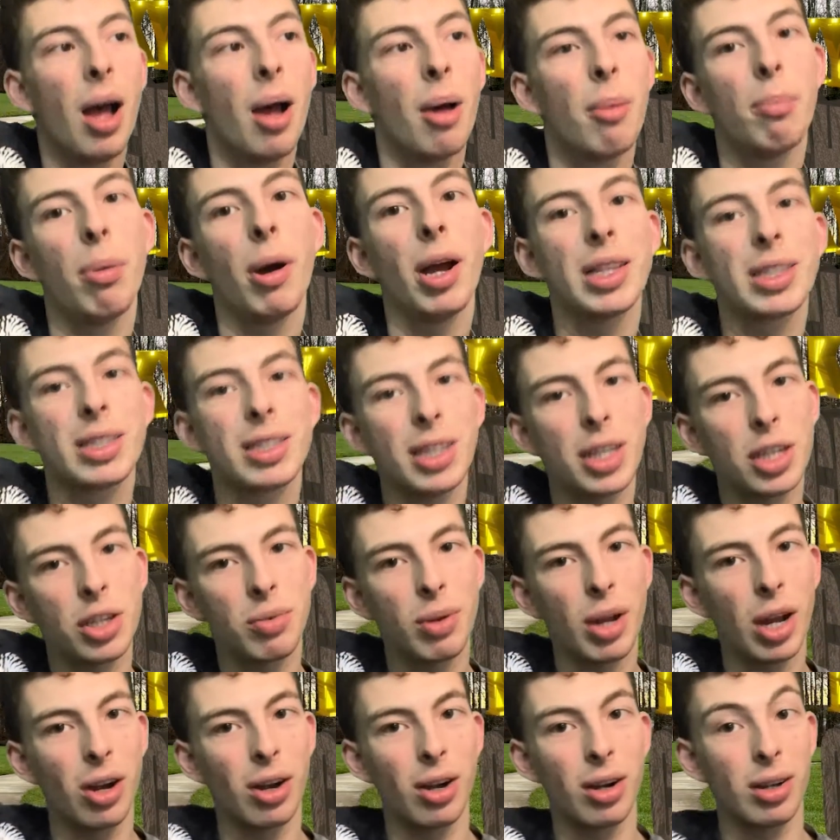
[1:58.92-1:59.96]
But since we
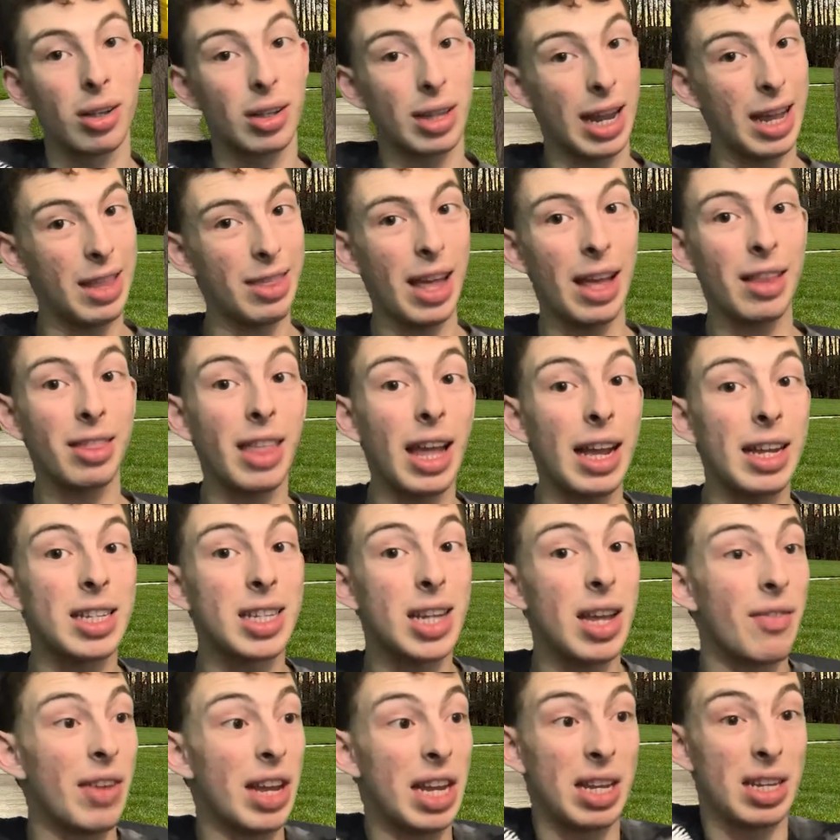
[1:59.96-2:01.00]
are in that
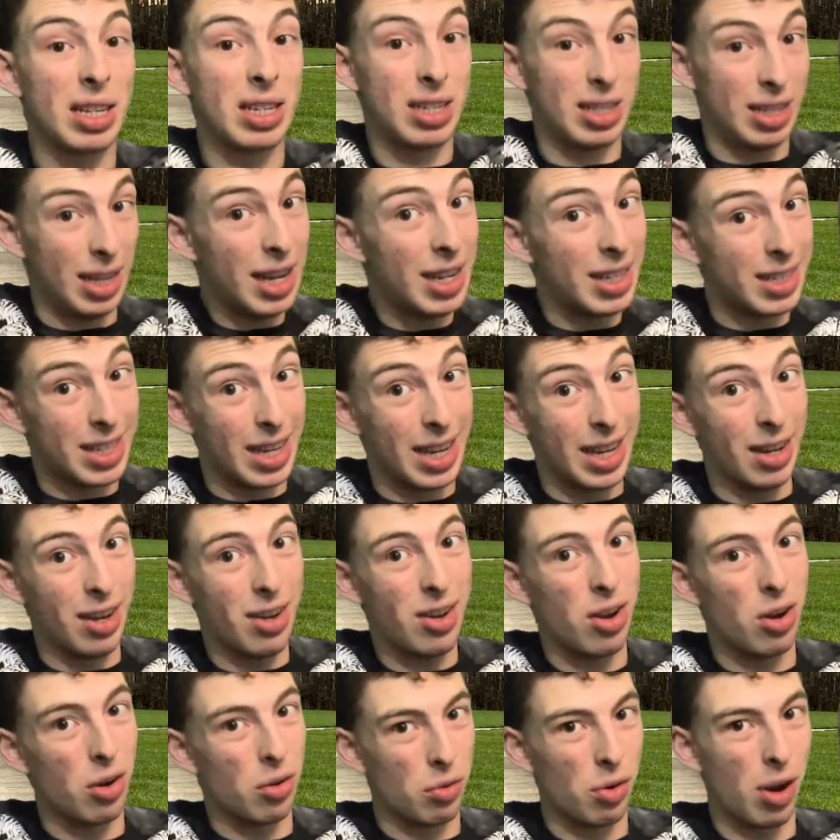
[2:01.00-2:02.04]
Thanksgiving
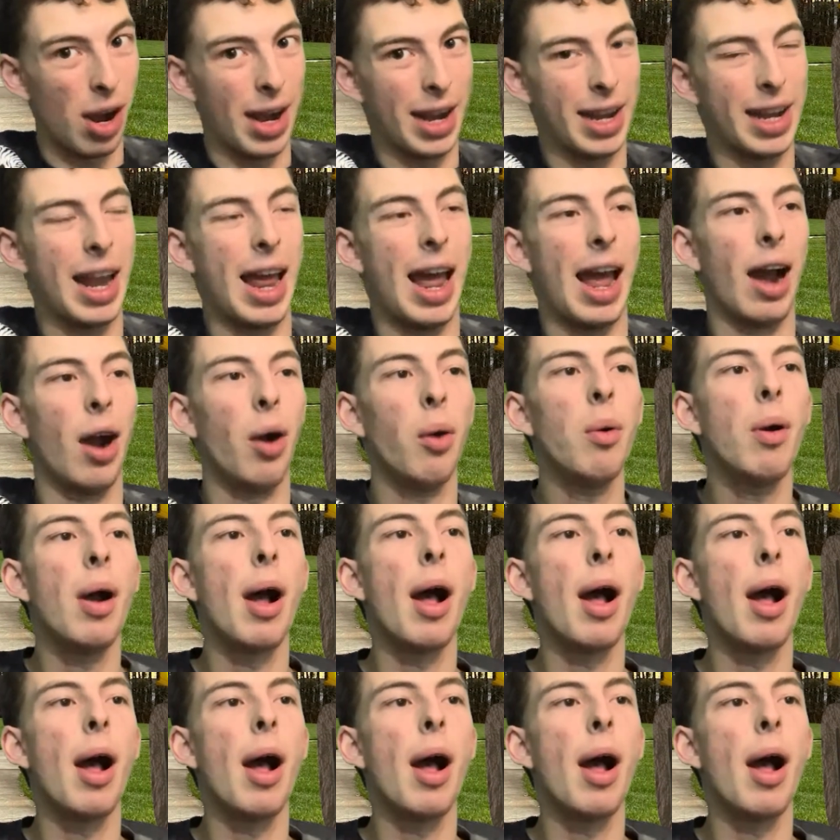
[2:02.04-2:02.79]
season right now,